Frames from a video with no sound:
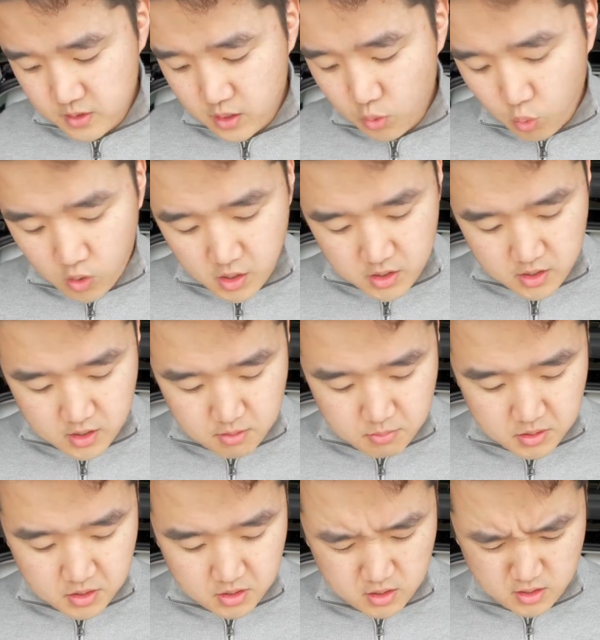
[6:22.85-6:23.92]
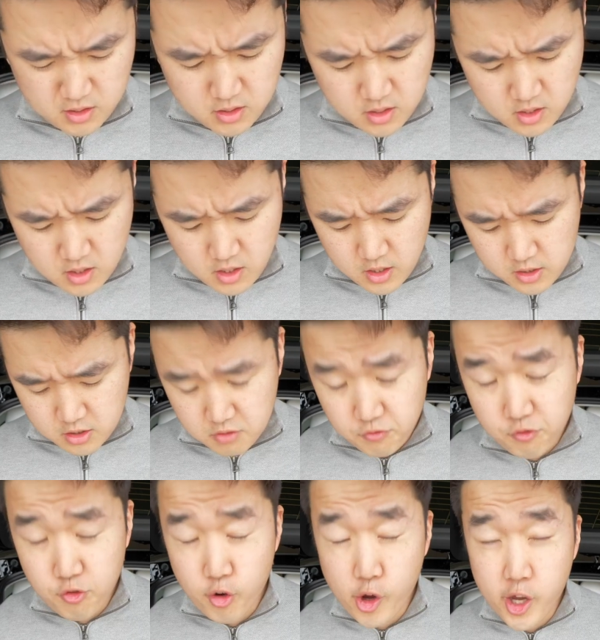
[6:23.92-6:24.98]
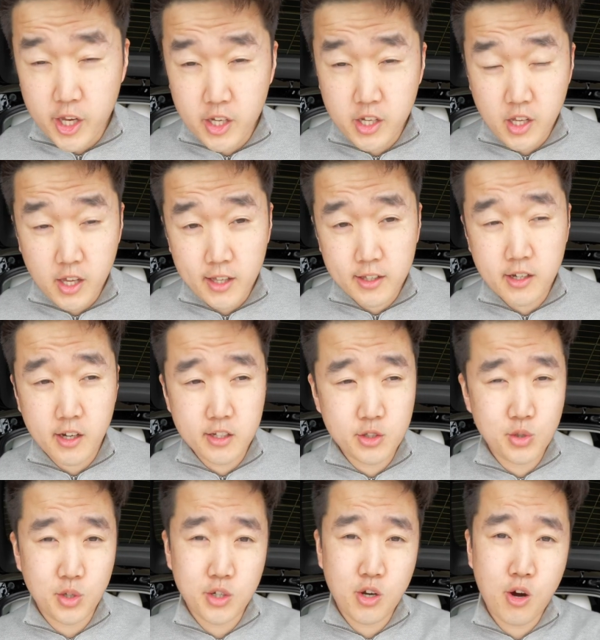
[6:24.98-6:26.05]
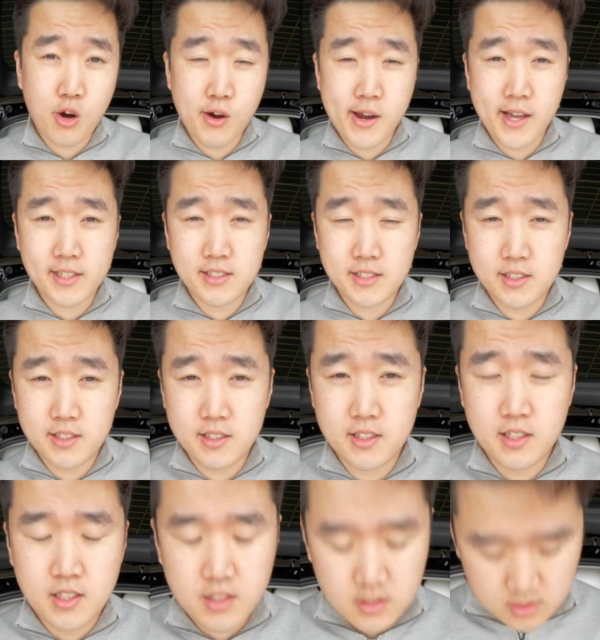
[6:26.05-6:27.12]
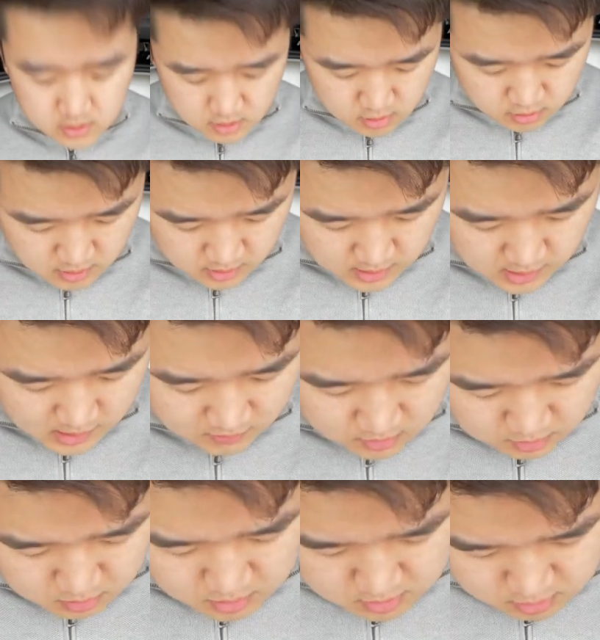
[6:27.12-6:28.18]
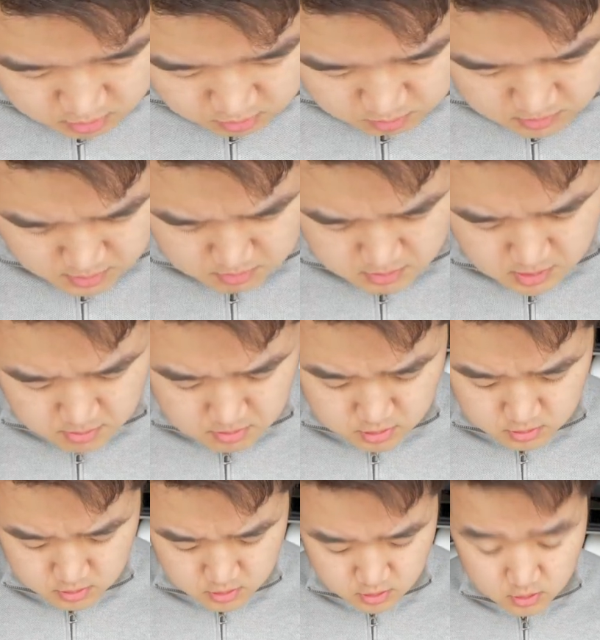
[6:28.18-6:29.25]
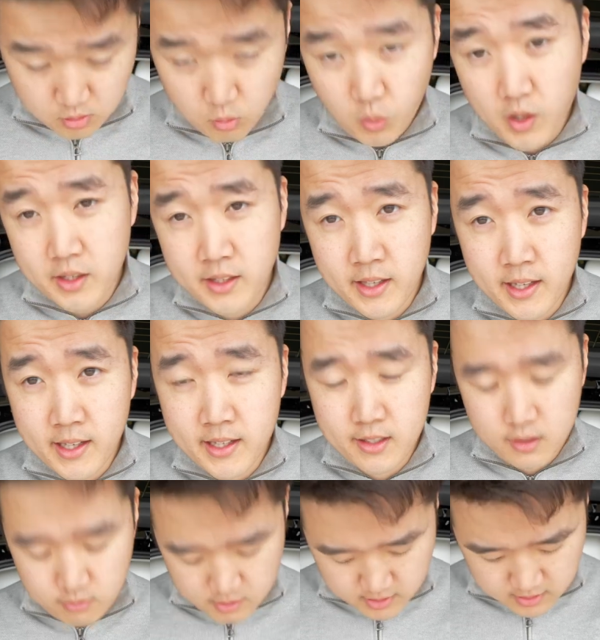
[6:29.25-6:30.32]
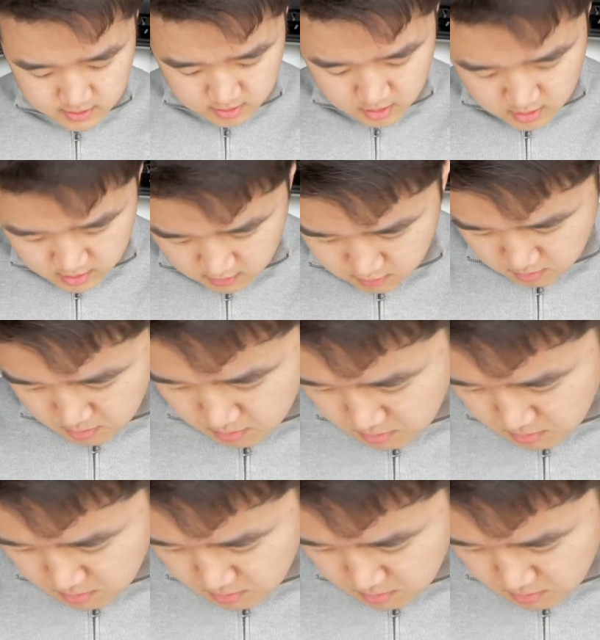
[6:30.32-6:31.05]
wanted it, but then his friend got into a car accident, so he gave him his BMW. So what a guy, right? He gave him a